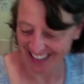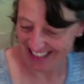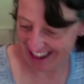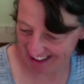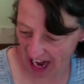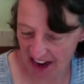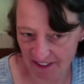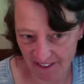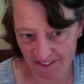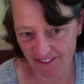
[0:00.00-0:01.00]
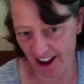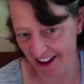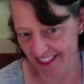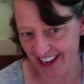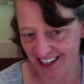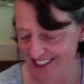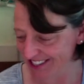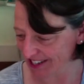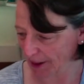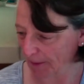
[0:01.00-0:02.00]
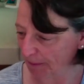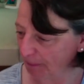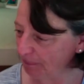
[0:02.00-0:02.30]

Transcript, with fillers: That's kind of a fun thing to do.